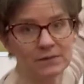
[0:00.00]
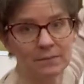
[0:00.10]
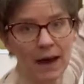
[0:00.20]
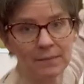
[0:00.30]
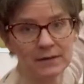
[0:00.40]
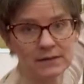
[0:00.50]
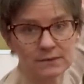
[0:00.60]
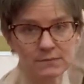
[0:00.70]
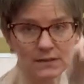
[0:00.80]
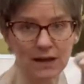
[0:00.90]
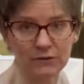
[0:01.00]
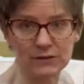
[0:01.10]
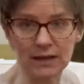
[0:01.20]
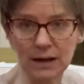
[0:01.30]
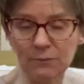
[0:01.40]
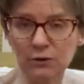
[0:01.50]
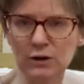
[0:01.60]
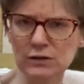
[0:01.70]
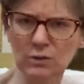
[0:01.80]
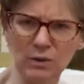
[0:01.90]
some baptism stuff set up for
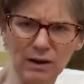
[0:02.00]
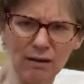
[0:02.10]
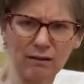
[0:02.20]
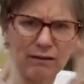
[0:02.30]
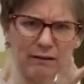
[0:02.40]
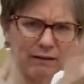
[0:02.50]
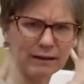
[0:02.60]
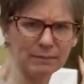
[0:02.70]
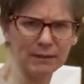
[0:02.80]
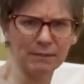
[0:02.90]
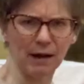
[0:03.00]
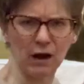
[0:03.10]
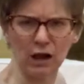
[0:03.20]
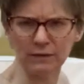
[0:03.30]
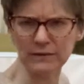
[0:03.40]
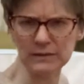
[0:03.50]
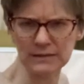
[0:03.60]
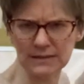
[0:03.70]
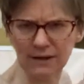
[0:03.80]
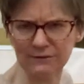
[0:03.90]
us. So we're going to learn a little bit about all of this
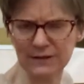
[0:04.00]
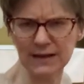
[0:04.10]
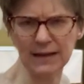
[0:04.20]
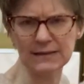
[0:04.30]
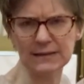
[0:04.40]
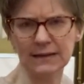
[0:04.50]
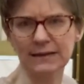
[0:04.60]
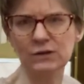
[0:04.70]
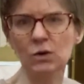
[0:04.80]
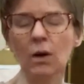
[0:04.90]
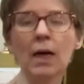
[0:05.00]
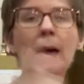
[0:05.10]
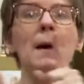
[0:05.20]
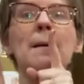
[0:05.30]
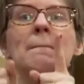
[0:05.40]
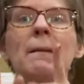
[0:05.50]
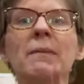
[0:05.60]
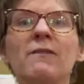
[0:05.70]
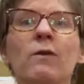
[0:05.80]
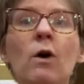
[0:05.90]
stuff today in Sunday school. But
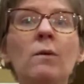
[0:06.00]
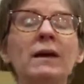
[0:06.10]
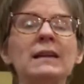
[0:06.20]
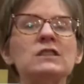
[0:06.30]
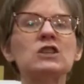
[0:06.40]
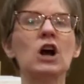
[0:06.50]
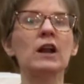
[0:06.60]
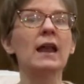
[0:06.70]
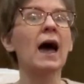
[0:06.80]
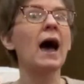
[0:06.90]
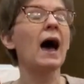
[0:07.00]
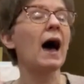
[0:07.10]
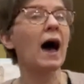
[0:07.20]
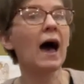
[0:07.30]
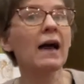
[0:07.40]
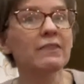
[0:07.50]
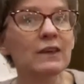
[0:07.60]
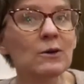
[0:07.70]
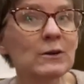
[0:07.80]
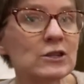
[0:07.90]
before we get started, I
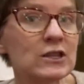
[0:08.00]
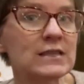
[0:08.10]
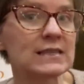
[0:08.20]
think we should